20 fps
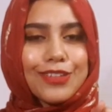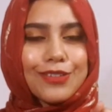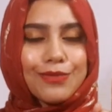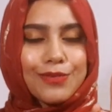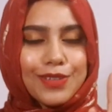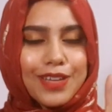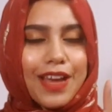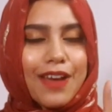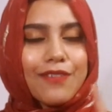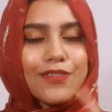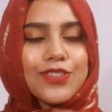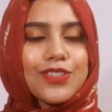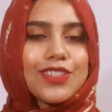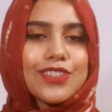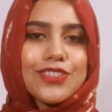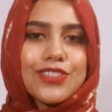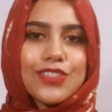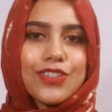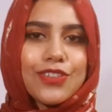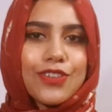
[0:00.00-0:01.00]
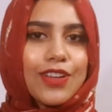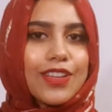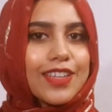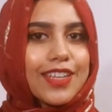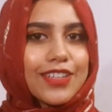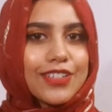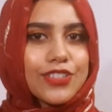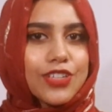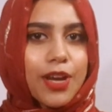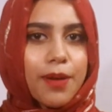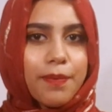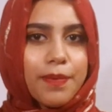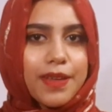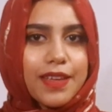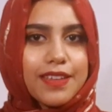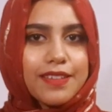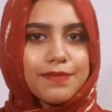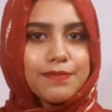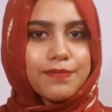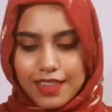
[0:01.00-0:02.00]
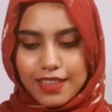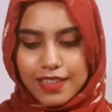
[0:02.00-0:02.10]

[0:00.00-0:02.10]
you would have to consider online shopping.